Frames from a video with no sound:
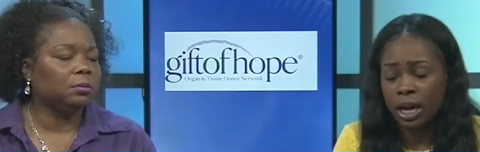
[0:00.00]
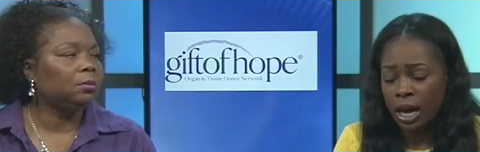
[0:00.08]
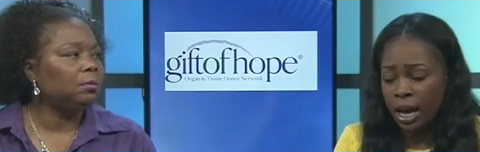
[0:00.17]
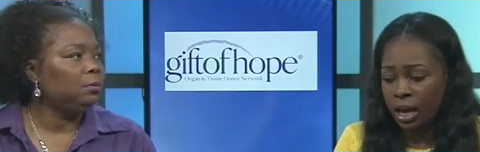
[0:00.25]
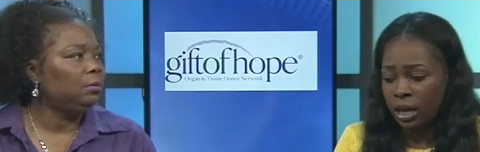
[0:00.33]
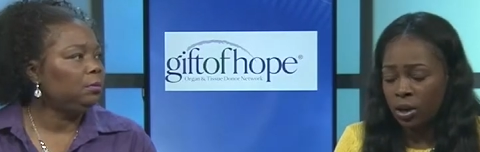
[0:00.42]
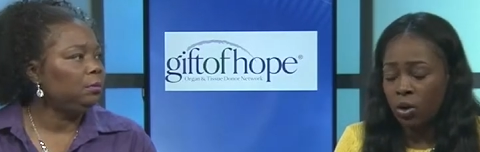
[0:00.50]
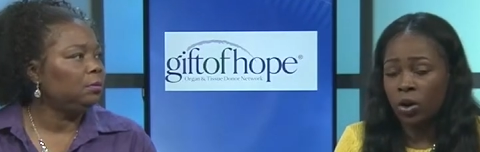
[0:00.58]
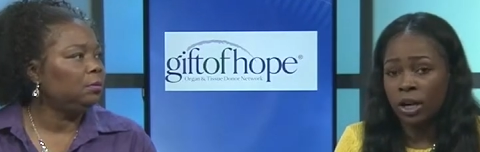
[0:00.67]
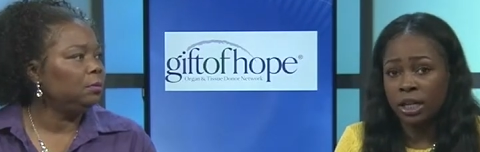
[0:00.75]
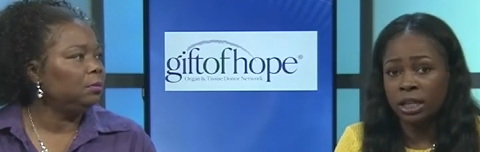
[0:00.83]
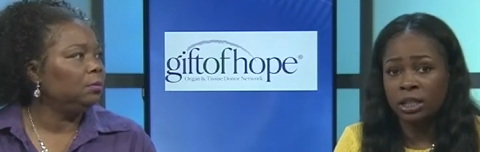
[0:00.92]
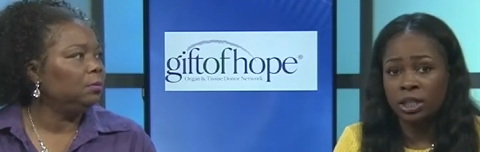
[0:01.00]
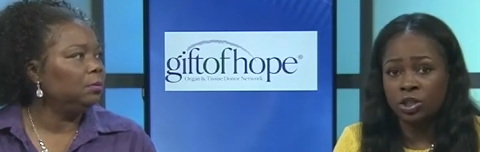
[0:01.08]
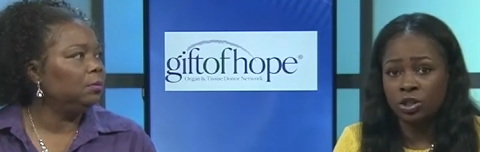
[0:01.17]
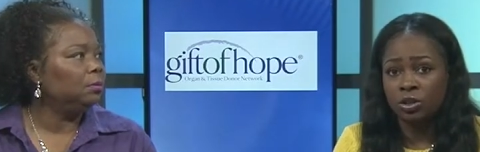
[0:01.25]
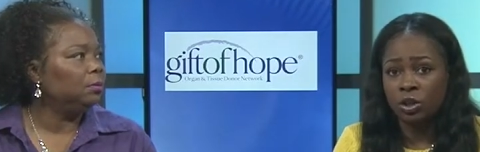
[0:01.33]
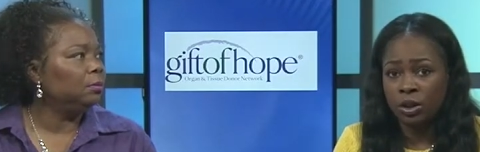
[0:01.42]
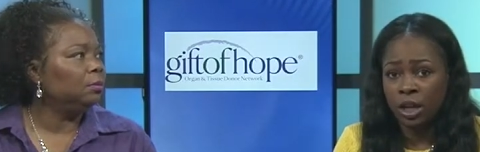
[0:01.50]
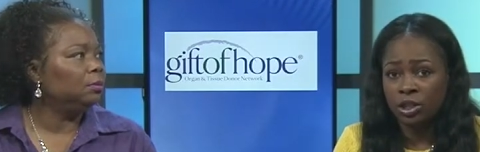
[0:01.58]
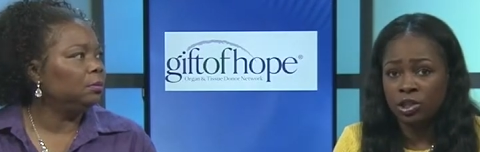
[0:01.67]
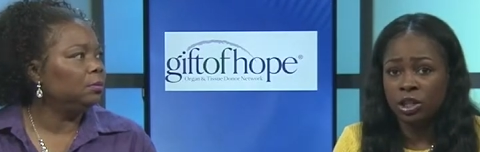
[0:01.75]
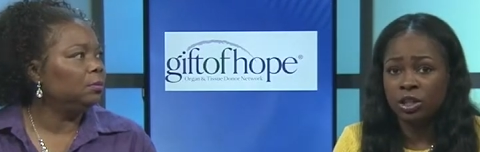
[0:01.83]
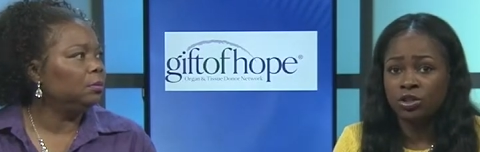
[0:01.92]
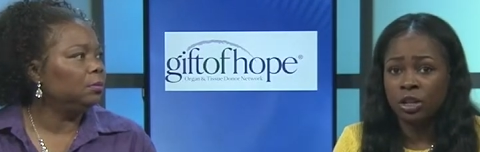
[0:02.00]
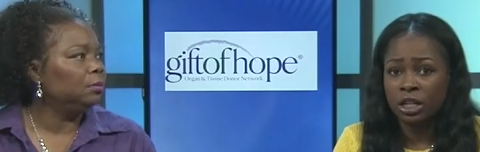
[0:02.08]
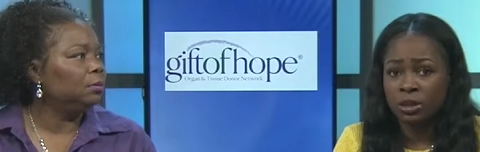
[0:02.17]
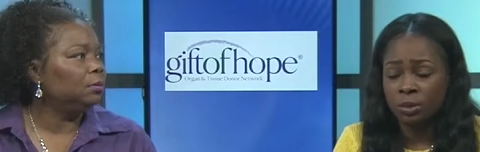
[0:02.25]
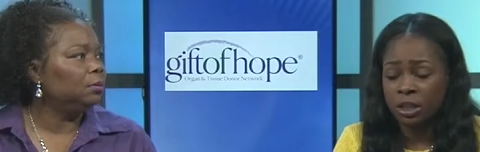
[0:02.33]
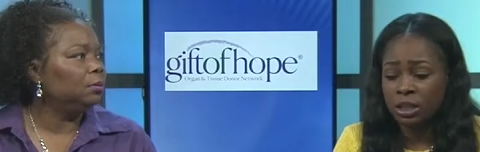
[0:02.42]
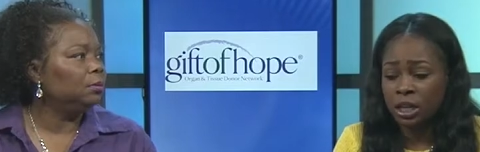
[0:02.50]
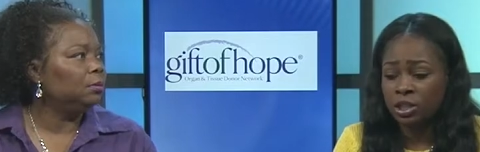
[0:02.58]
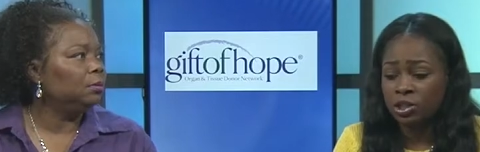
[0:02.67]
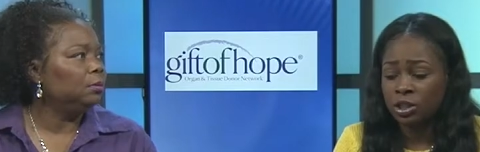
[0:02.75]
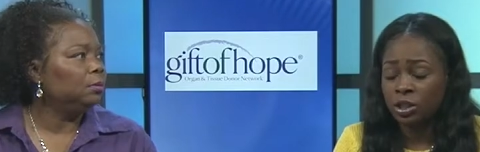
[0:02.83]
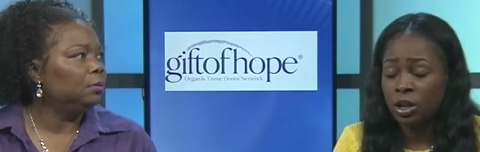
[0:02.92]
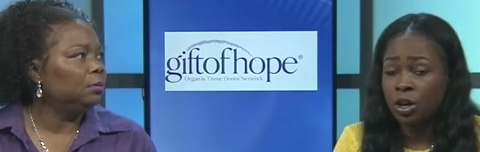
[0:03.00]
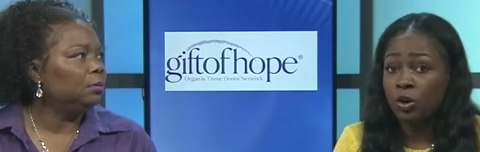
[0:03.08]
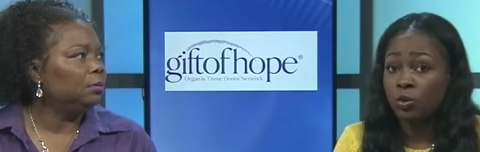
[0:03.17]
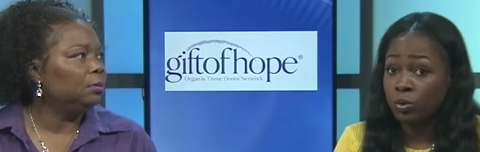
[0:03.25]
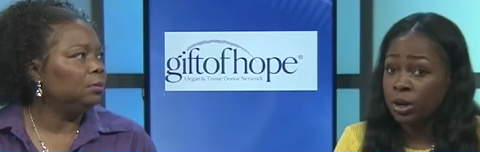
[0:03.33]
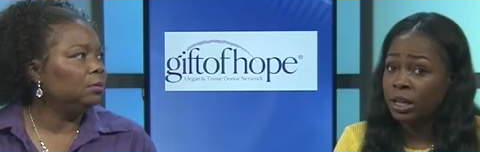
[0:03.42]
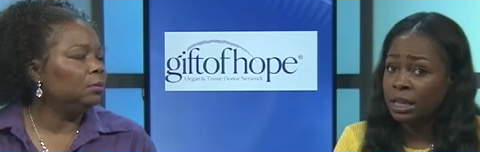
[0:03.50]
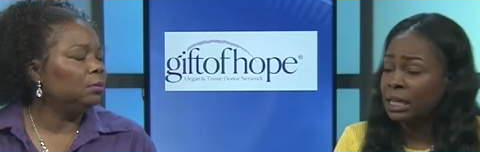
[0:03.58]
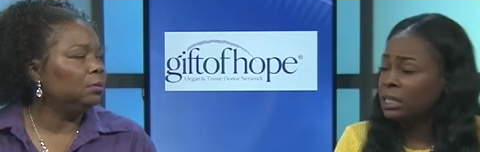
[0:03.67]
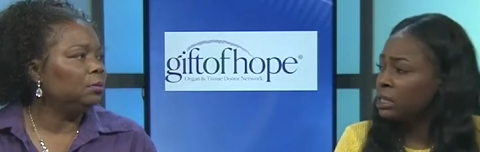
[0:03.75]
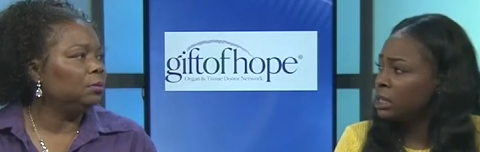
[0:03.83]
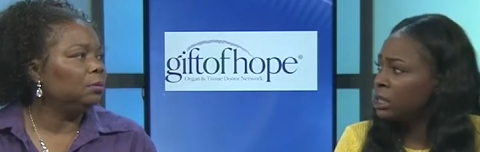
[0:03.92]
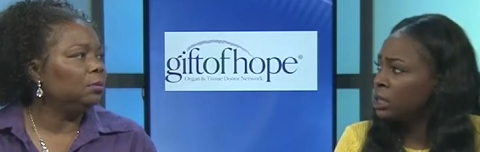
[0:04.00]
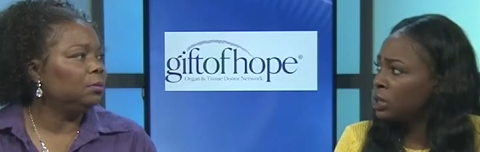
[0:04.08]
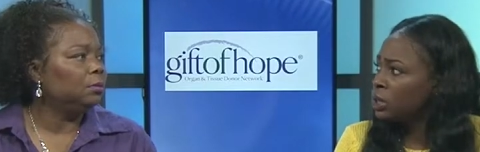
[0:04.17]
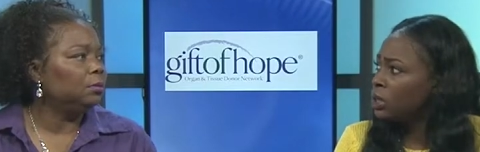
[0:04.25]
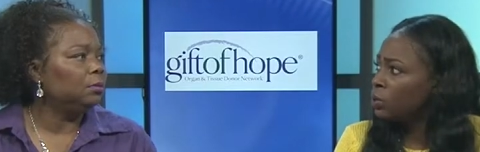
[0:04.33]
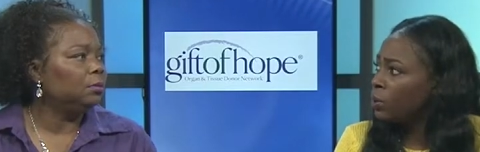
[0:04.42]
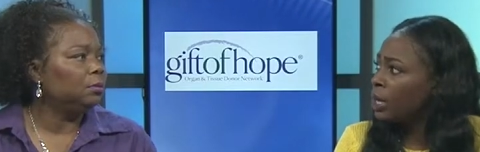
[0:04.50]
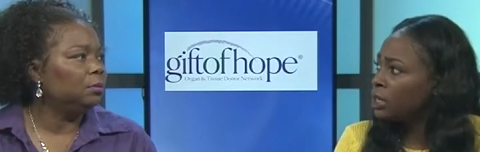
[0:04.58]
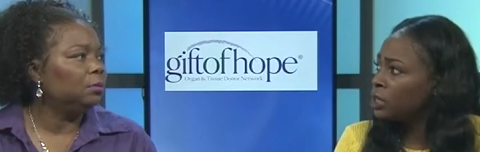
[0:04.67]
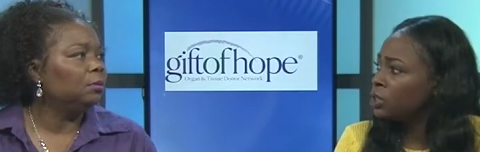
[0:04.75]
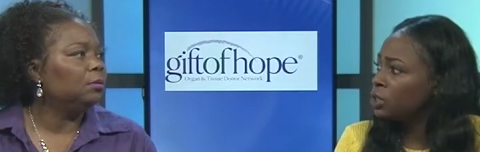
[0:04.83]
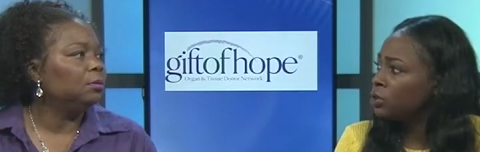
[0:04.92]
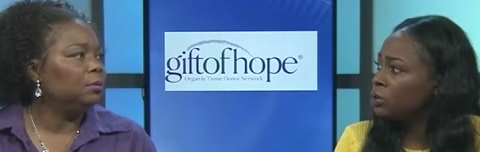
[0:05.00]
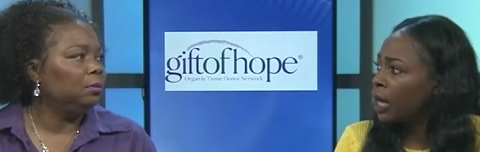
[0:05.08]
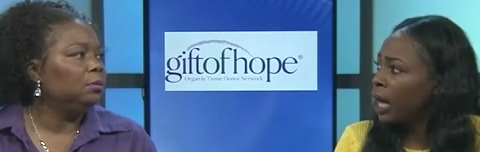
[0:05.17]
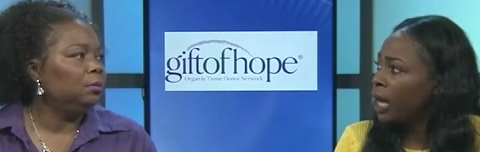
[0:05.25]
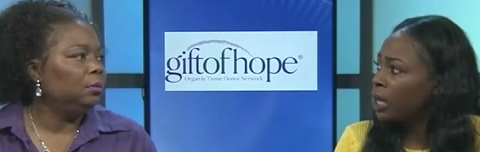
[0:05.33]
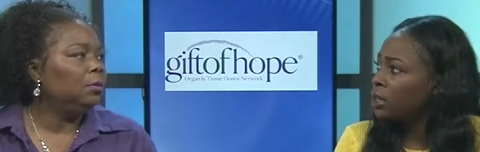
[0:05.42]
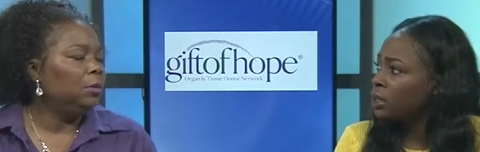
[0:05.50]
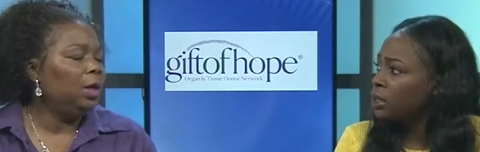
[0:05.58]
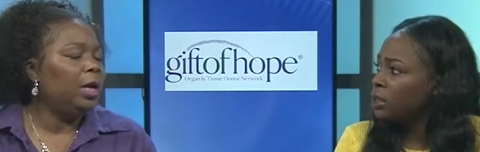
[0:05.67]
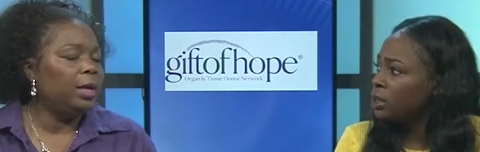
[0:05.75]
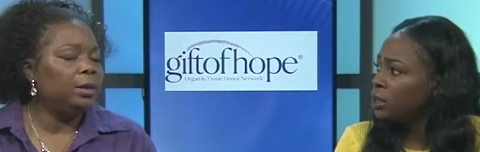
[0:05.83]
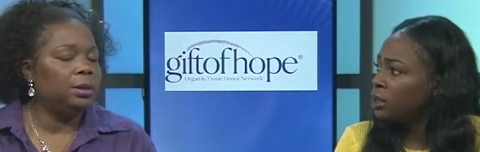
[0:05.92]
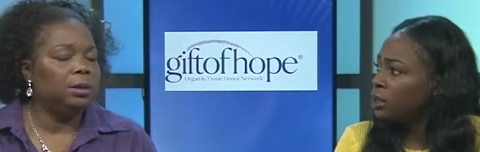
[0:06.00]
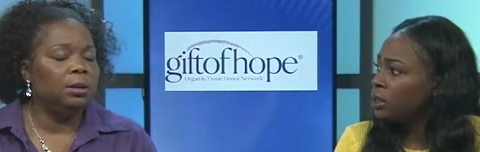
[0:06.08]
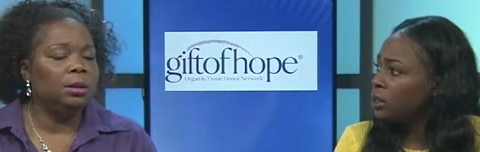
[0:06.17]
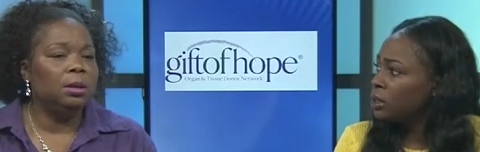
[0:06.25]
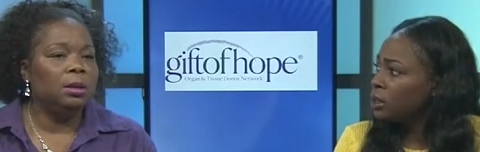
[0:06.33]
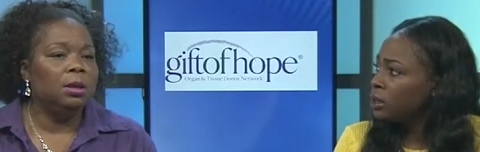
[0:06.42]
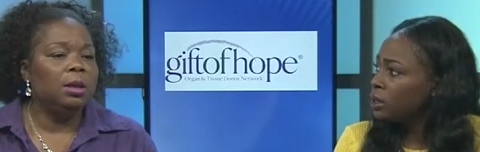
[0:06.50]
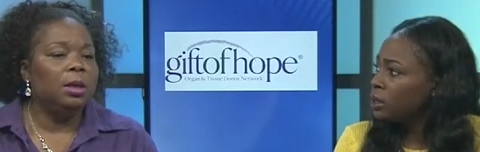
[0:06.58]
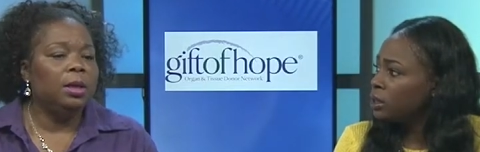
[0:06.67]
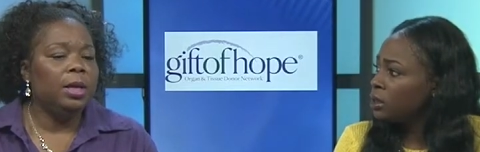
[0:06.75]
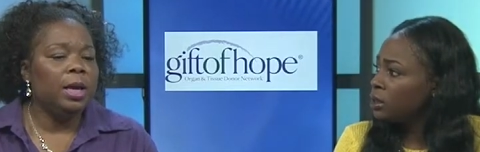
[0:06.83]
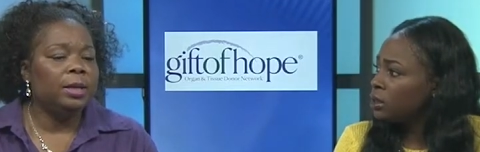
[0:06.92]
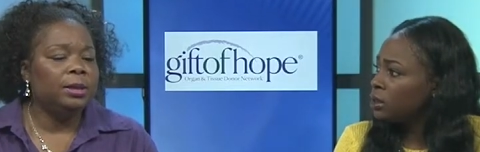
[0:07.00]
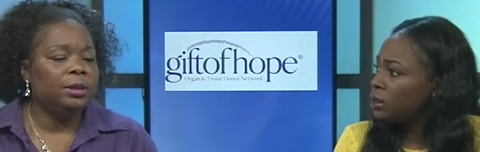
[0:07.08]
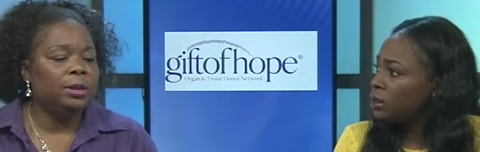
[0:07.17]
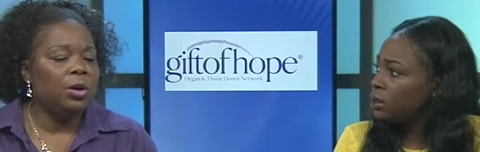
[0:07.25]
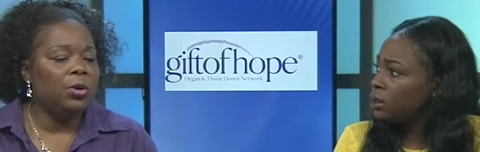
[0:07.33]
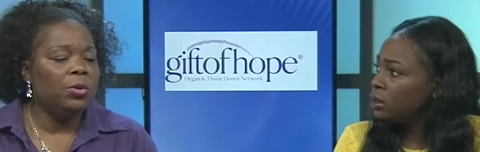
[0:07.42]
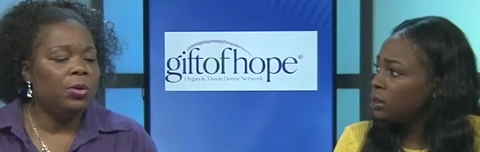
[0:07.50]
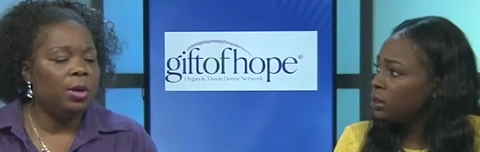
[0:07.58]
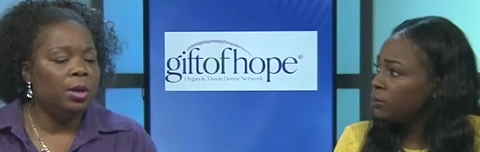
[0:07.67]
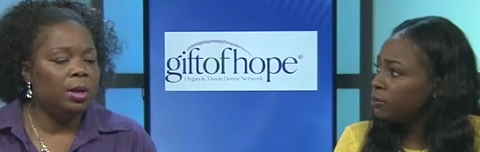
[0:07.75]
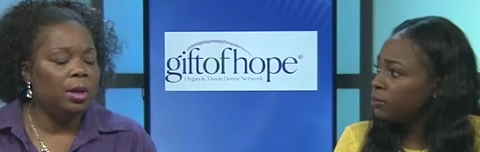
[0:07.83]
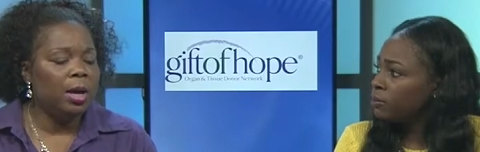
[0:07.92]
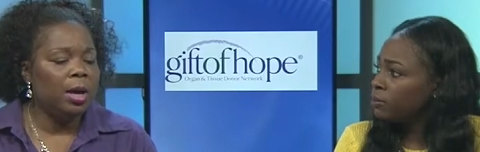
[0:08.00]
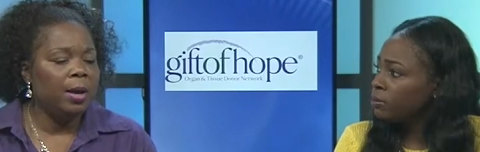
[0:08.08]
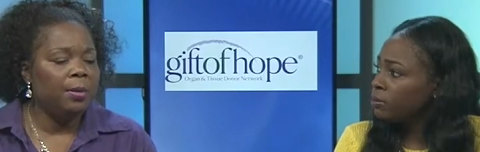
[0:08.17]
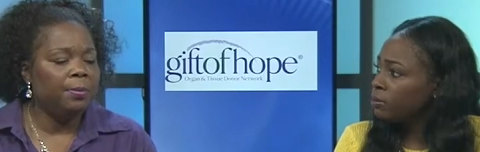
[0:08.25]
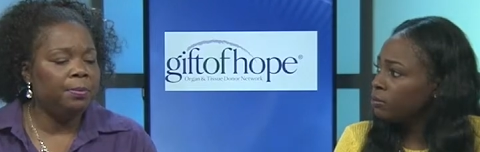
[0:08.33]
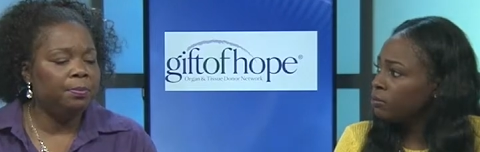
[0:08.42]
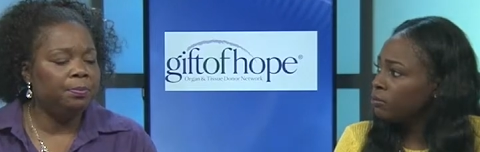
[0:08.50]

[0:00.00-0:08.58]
Speaker 1: And organ and tissue donation and transplantation really is the way to do that.
Speaker 2: Yes. Yes. So um,